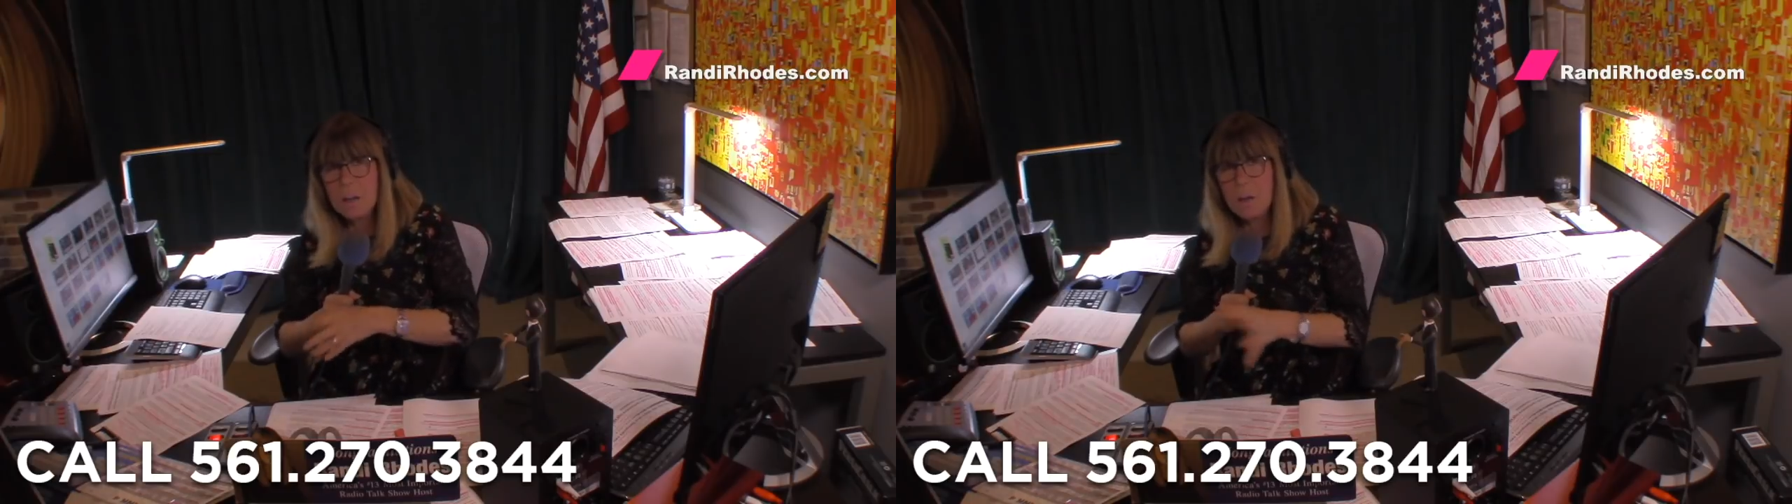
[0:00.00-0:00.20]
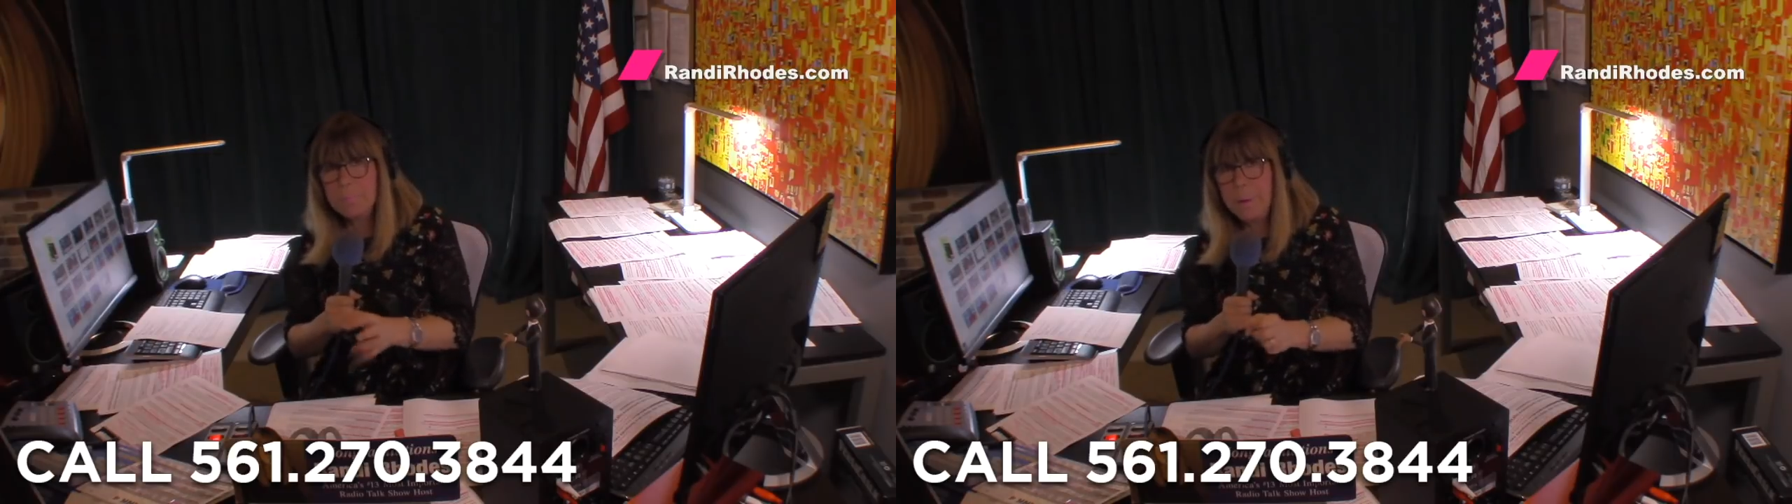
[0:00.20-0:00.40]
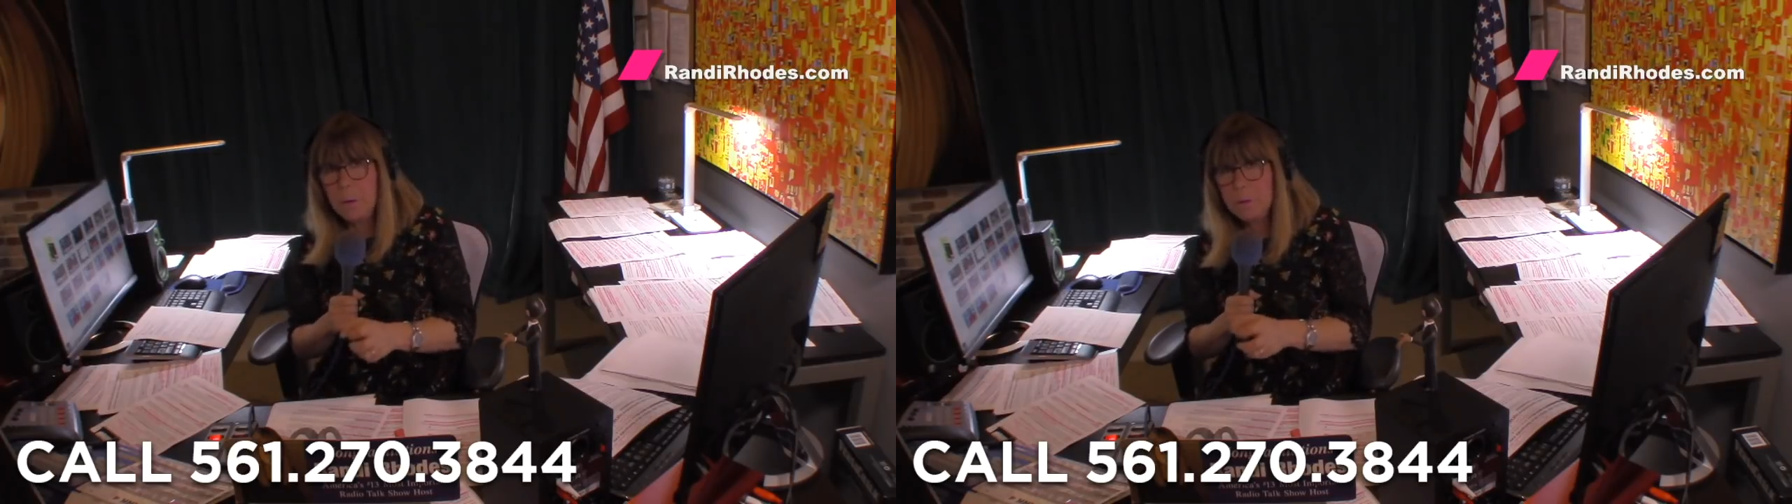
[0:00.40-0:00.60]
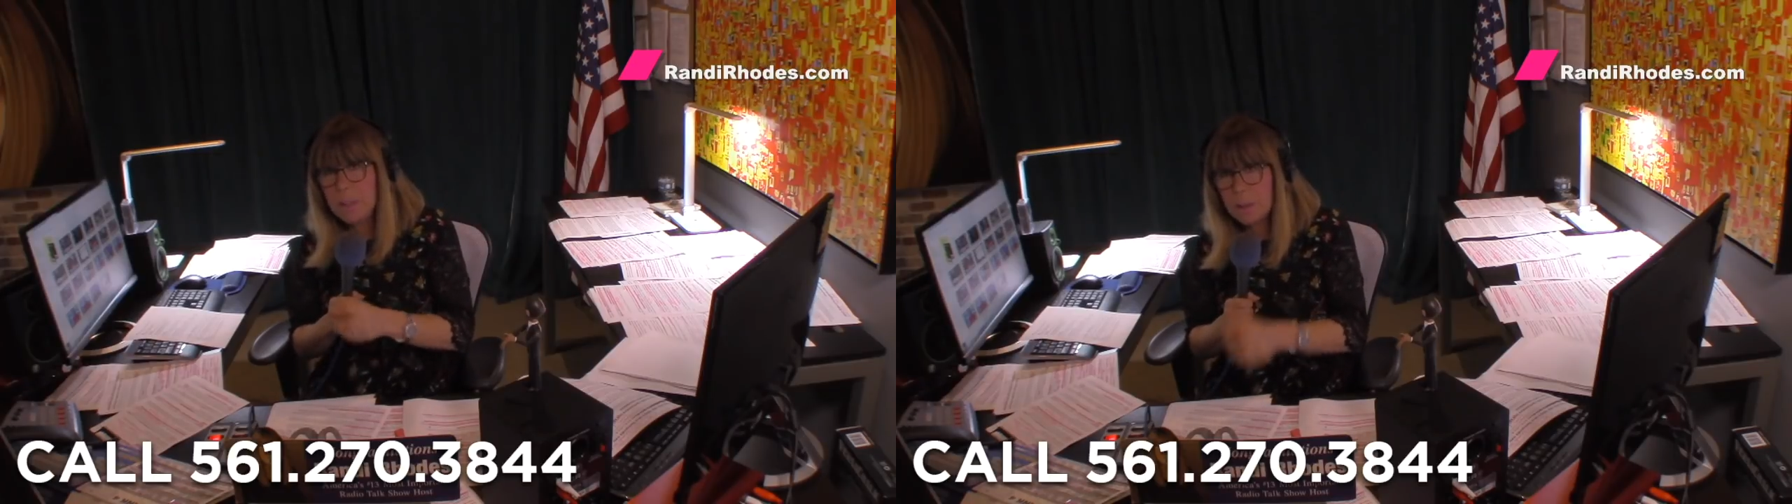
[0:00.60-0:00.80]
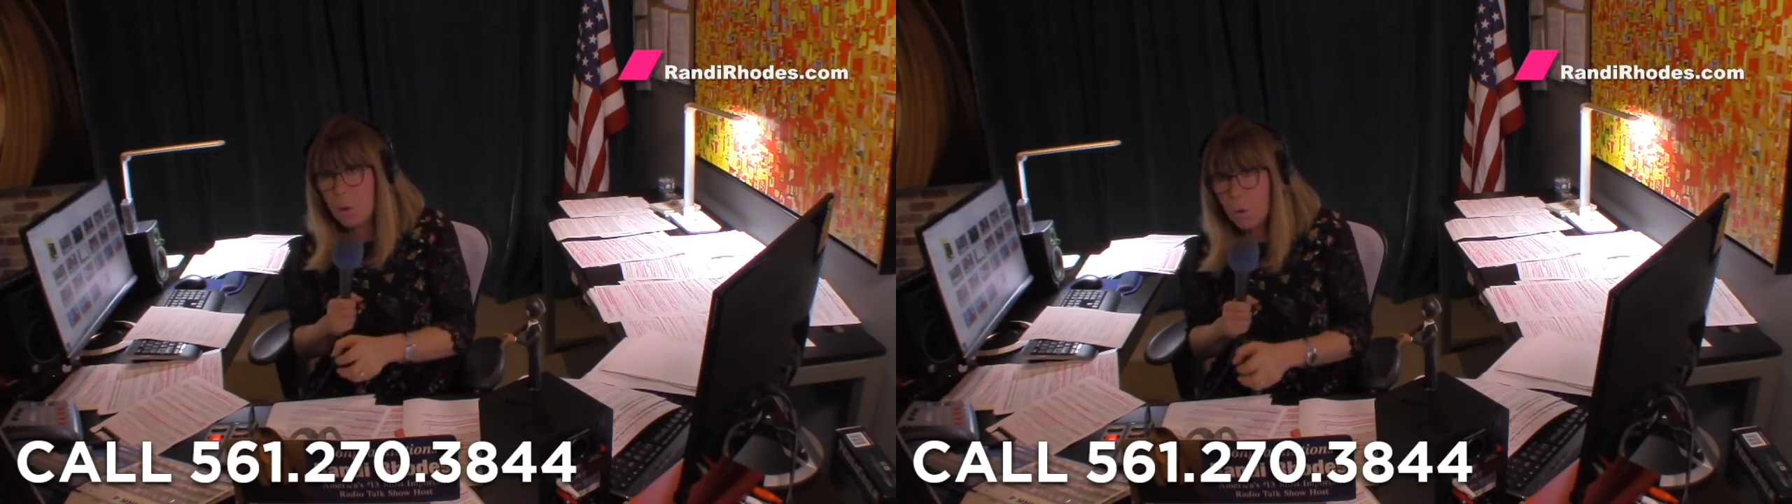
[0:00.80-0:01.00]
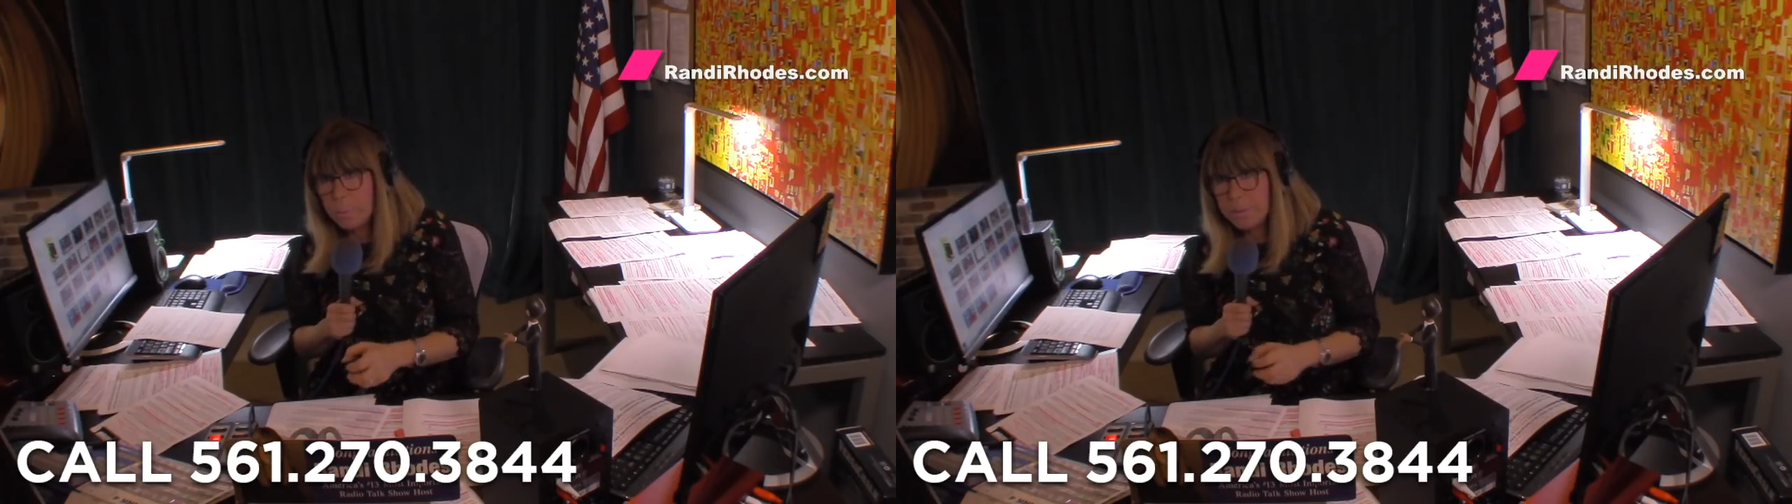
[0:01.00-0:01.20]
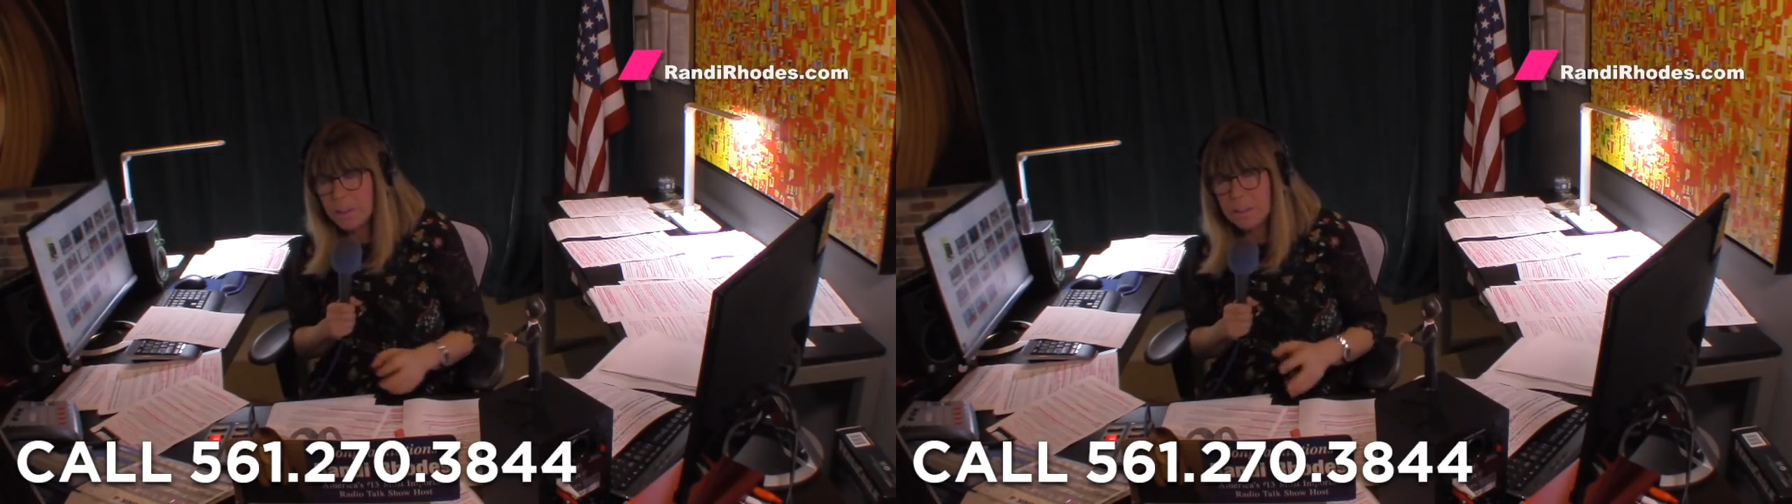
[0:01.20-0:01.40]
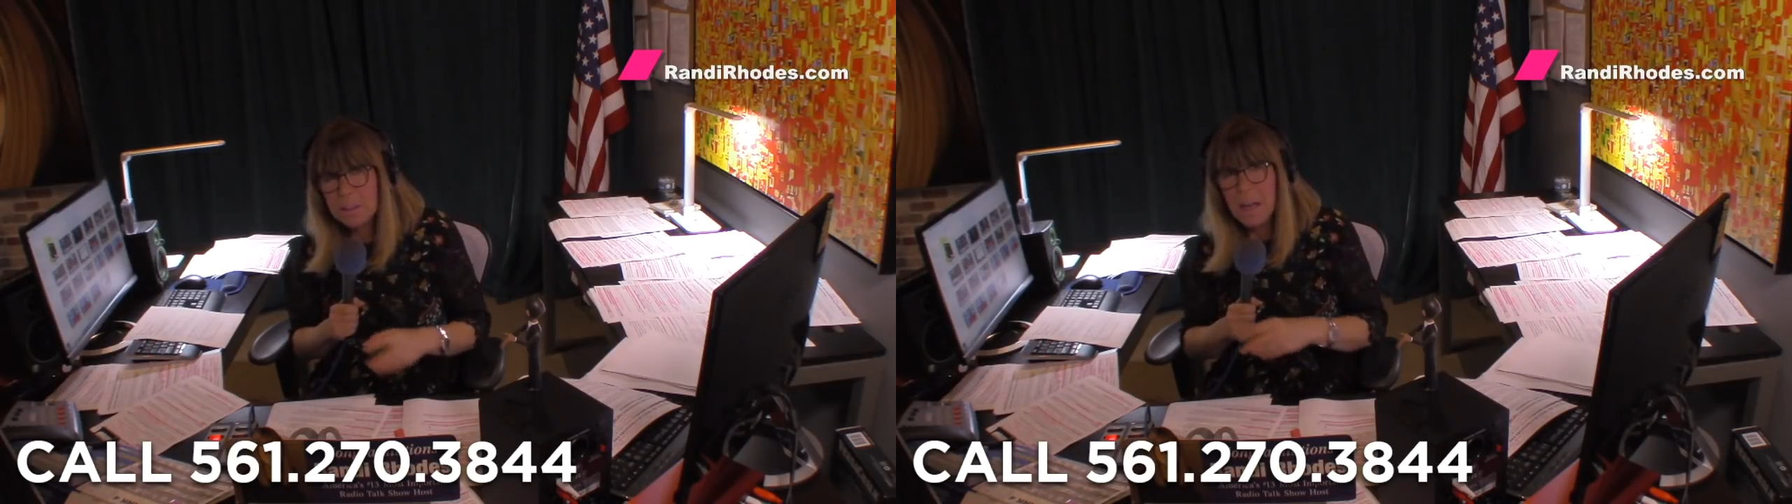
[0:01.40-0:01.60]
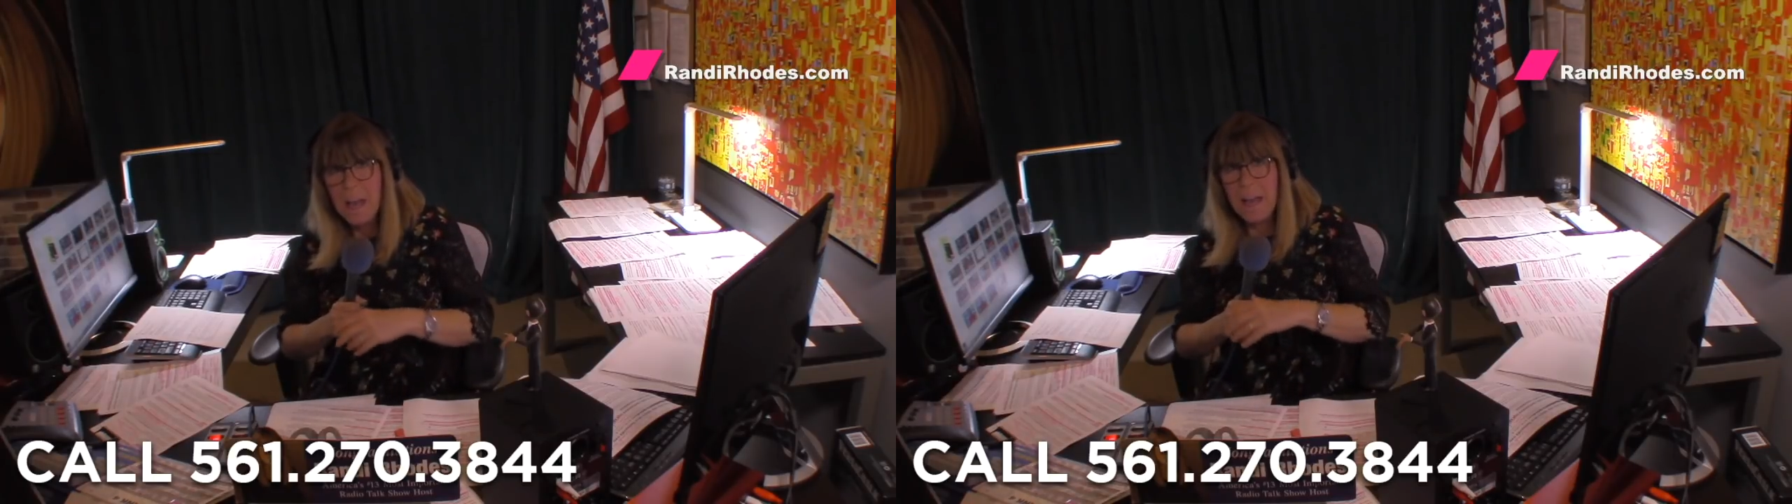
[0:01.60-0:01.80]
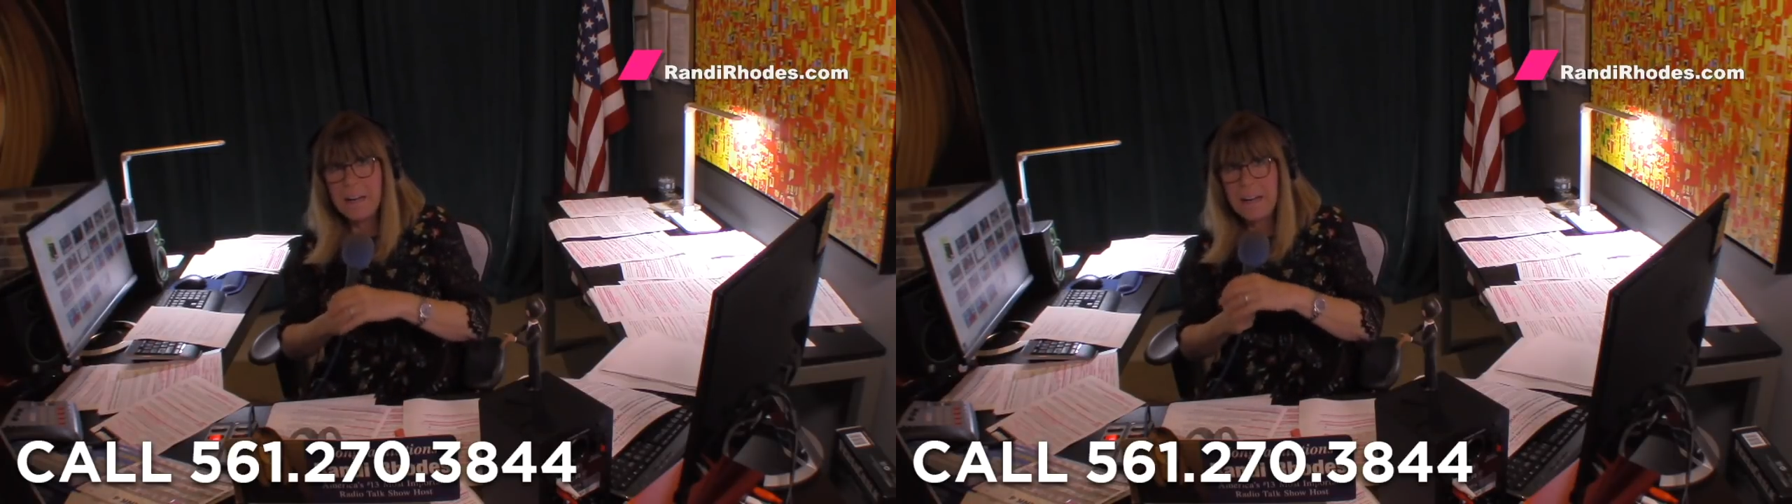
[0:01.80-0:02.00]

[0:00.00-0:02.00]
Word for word: composing corpses and,